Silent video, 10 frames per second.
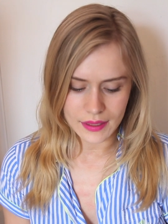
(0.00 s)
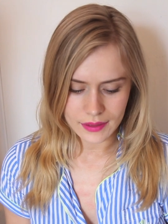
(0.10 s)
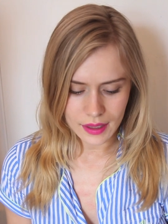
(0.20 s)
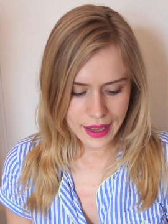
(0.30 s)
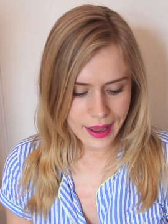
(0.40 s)

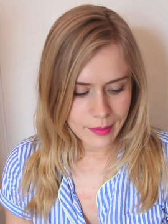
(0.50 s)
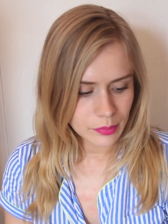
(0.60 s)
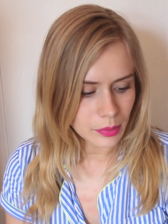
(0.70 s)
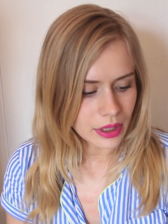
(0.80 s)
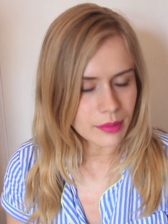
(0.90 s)
Yes, I
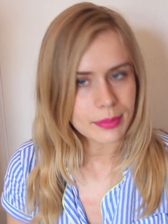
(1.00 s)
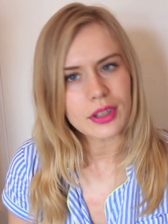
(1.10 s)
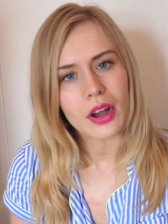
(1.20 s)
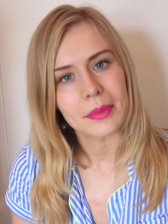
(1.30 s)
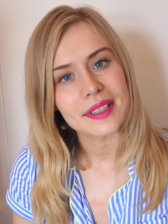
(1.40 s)
am wearing
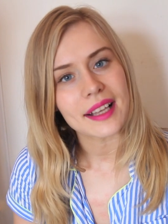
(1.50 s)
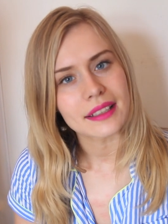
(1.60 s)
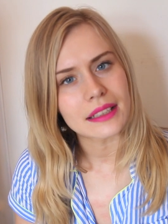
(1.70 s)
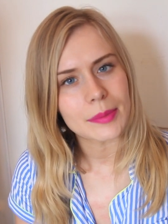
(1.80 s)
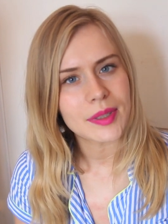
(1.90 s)
pyjamas
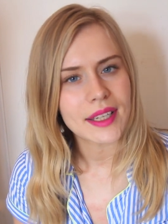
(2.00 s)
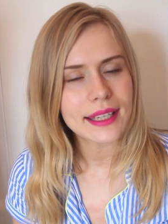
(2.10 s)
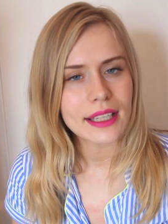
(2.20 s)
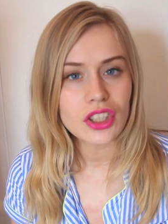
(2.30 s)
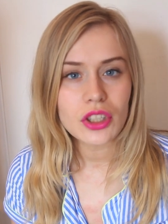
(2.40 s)
and
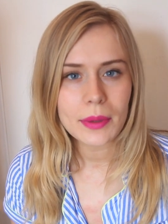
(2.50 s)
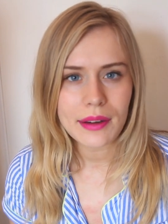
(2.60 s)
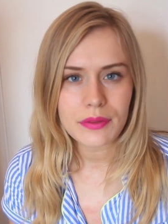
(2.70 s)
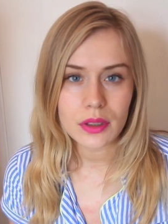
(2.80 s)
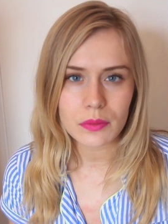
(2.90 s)
lipstick and you
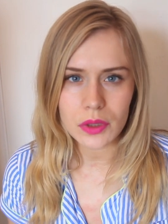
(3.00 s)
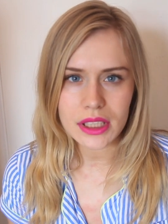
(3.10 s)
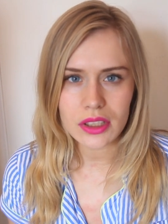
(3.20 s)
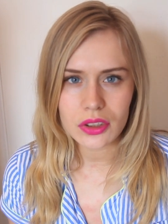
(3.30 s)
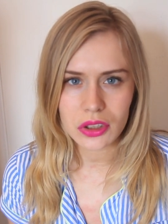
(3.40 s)
have no
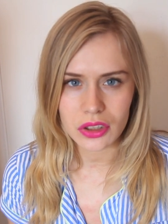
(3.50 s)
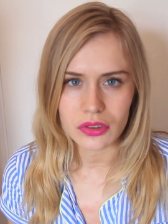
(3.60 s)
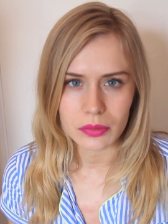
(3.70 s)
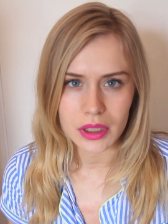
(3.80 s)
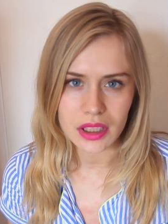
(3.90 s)
right to
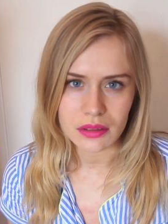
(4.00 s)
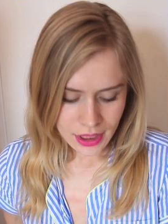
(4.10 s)
judge me.